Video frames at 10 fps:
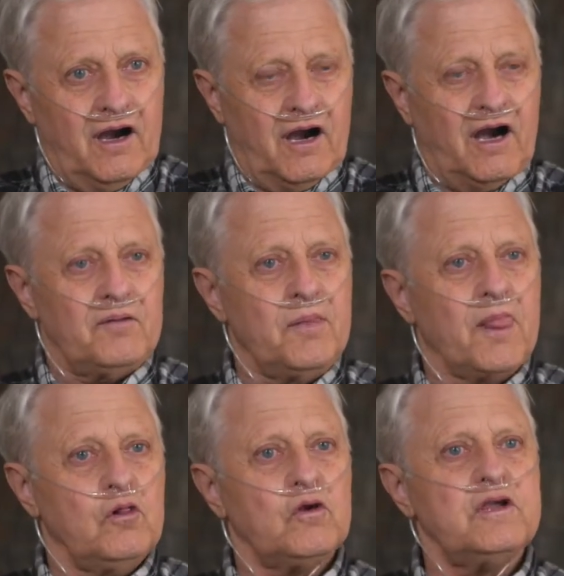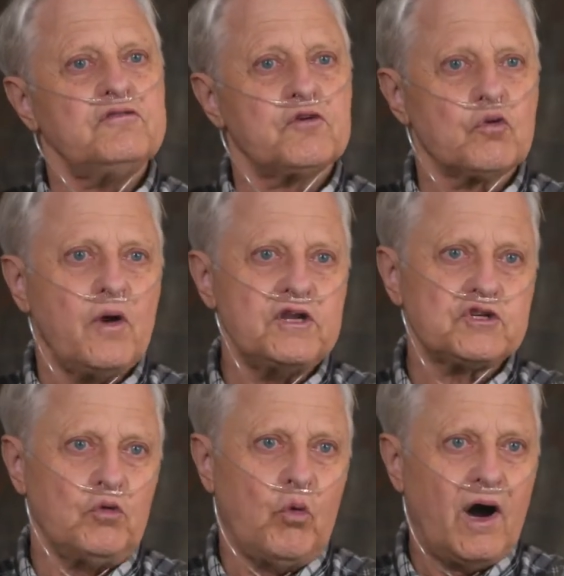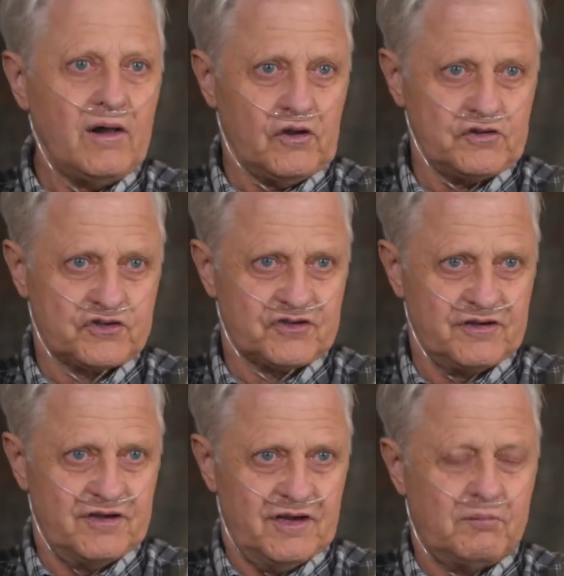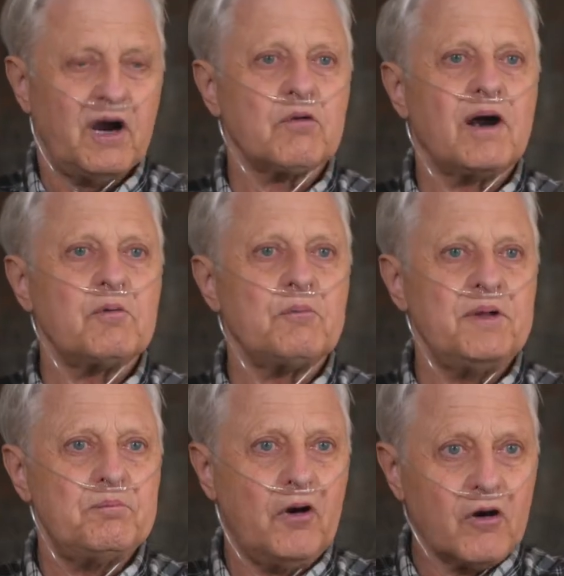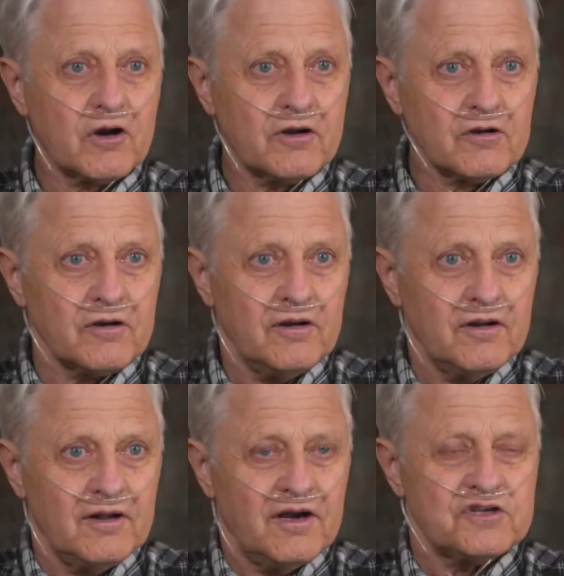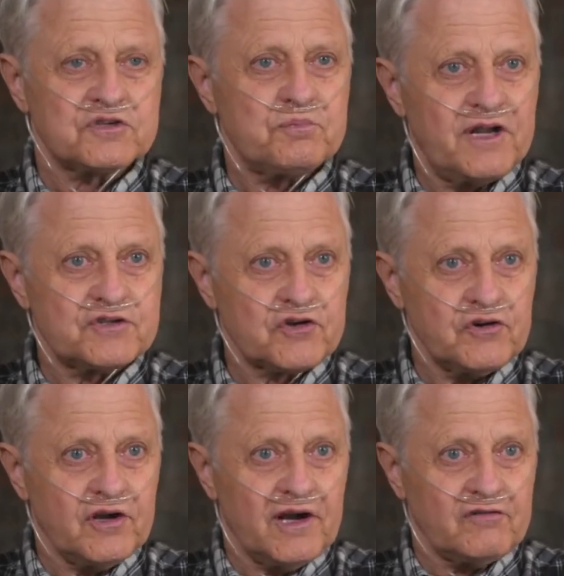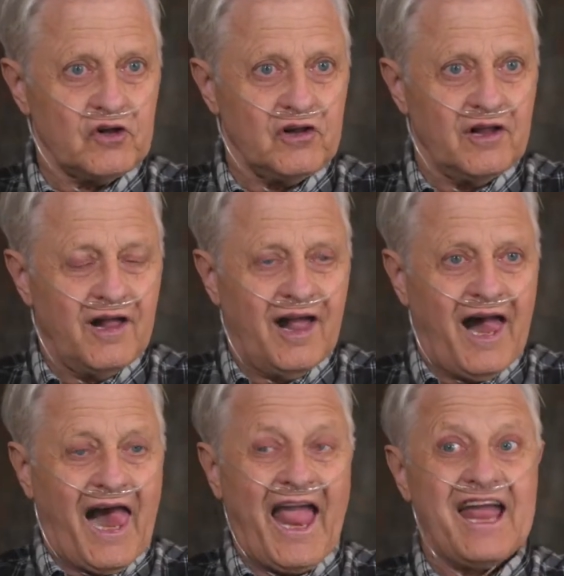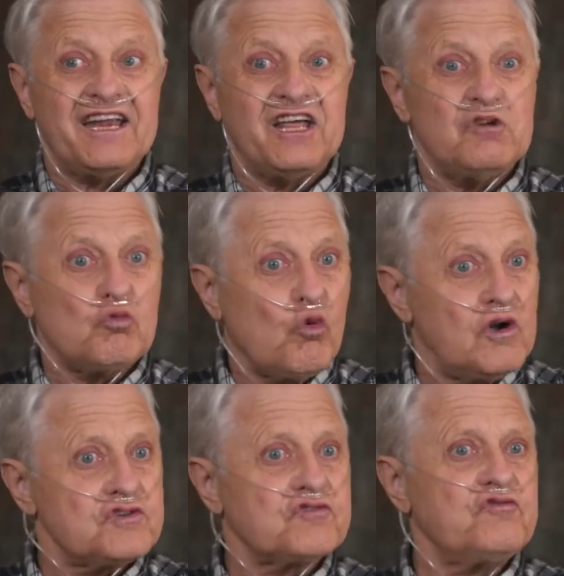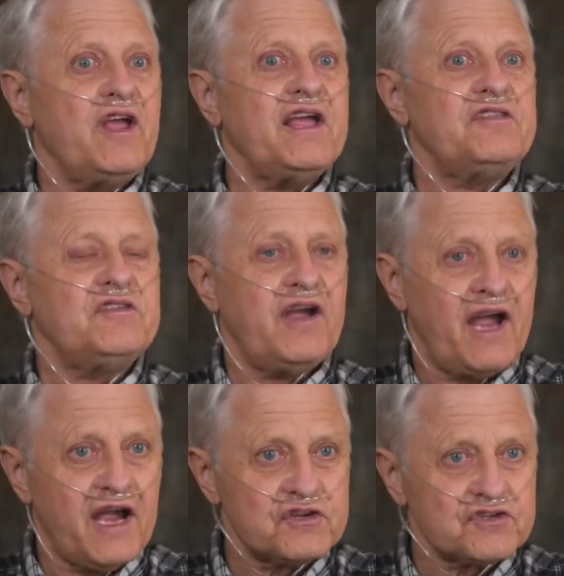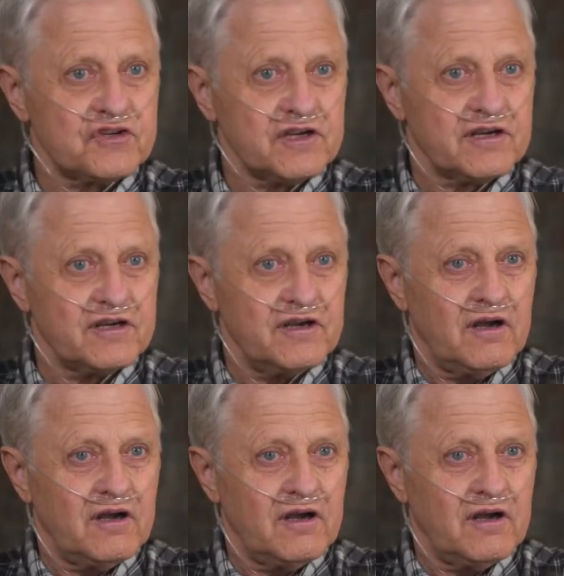uh, Looking for Rachel Wallace by Robert B. Parker, a Spenser novel and it was fantastic.